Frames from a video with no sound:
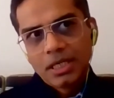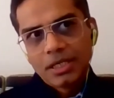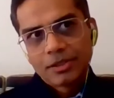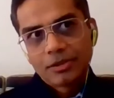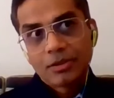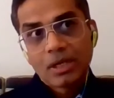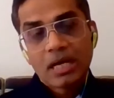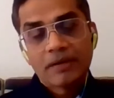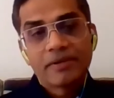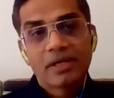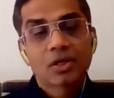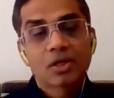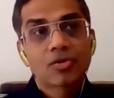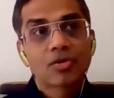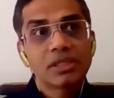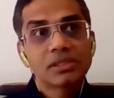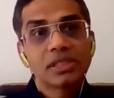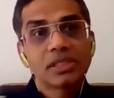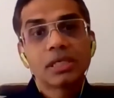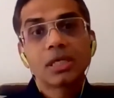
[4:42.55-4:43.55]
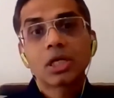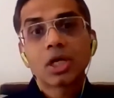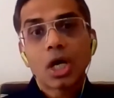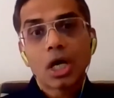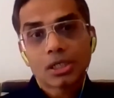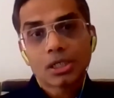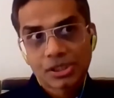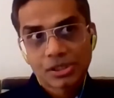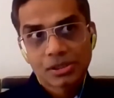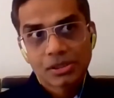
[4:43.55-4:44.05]
You have increasing
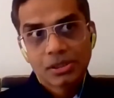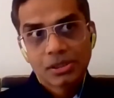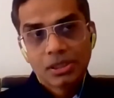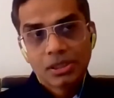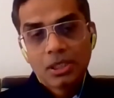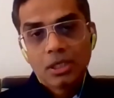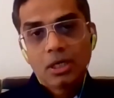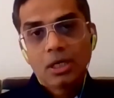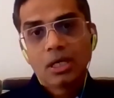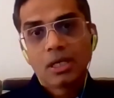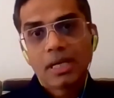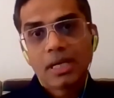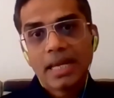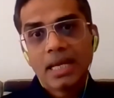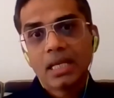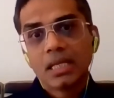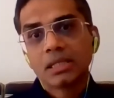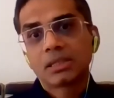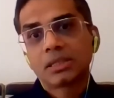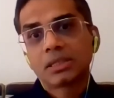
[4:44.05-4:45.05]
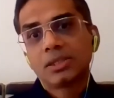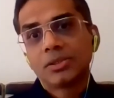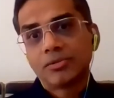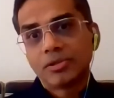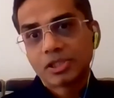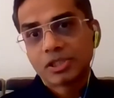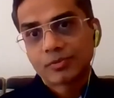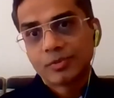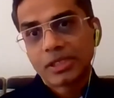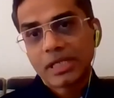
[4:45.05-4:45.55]
costs on health,
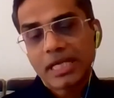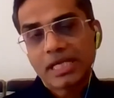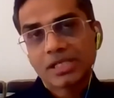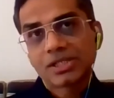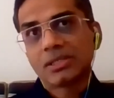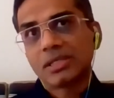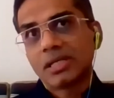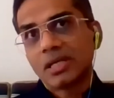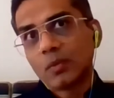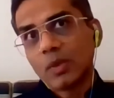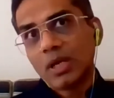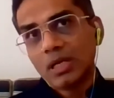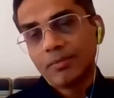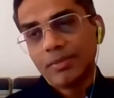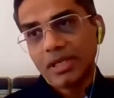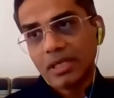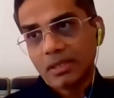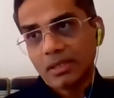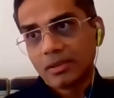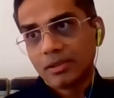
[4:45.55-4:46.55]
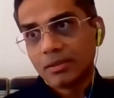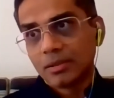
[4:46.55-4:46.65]
risk protection, and well-being.